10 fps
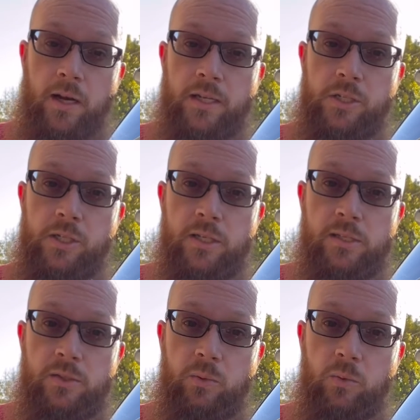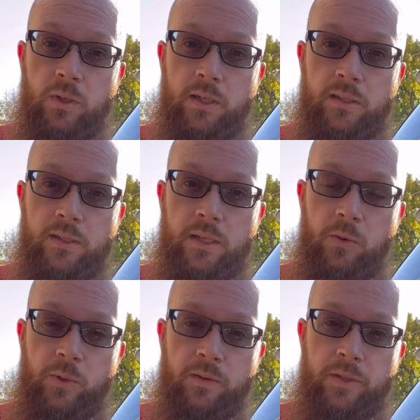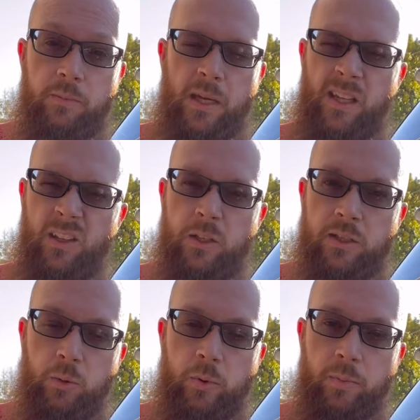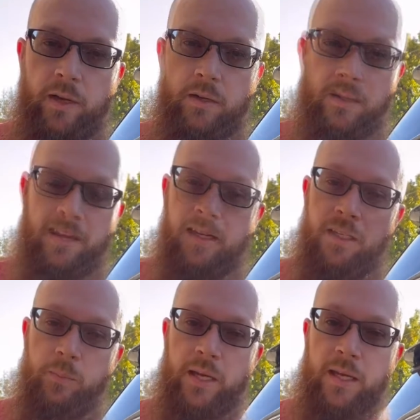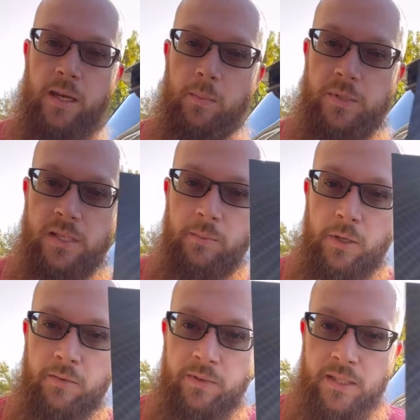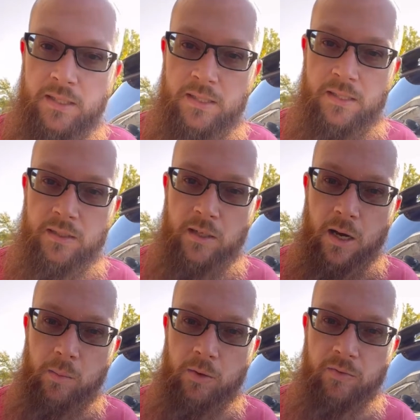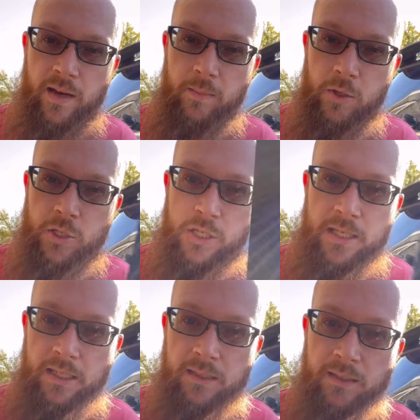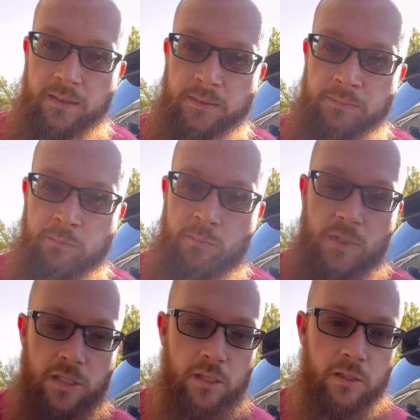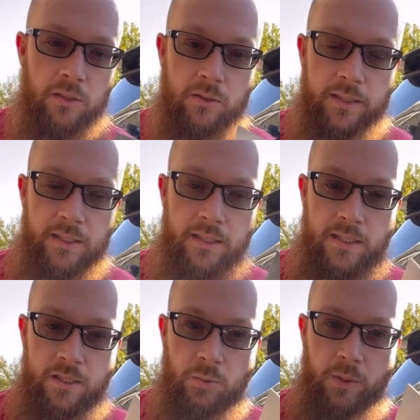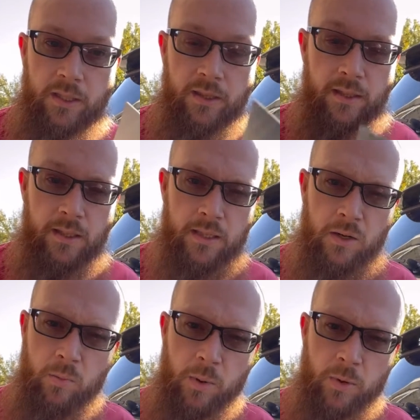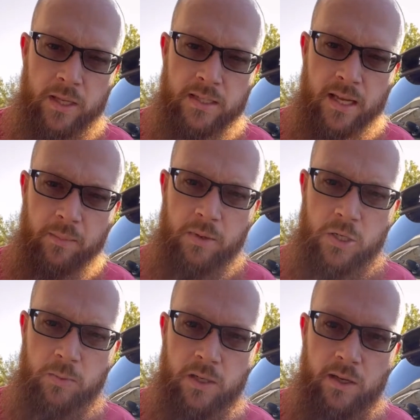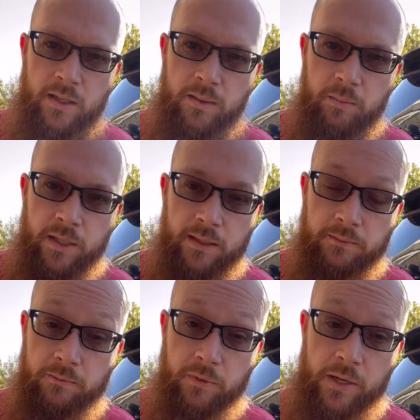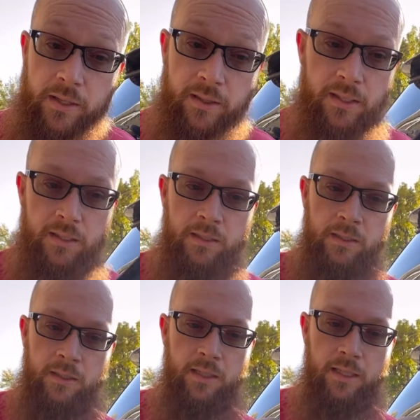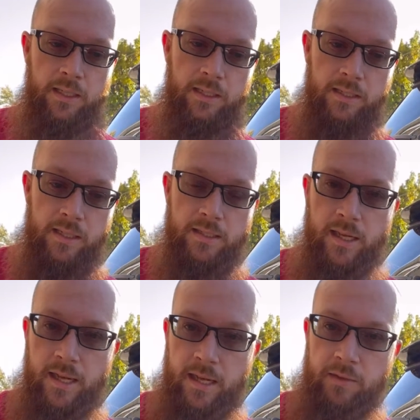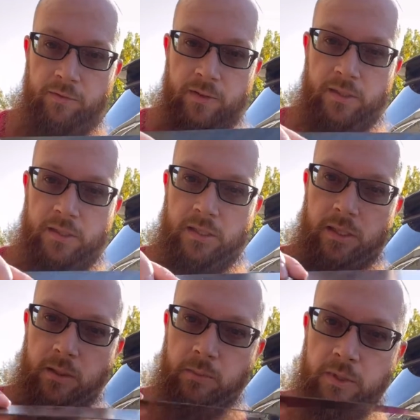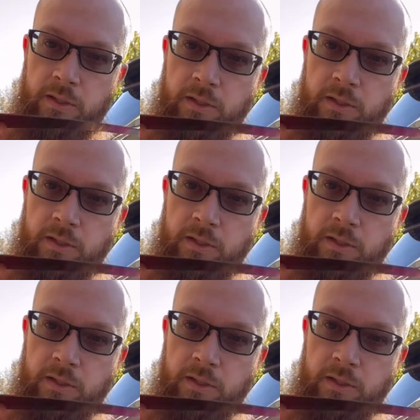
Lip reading: I just want to get rid of it, make it look a little bit better. I did pick up some of this carbon fiber sheet. So it is really thin. I don't remember the exact measurement on it, but very thin, and it does have some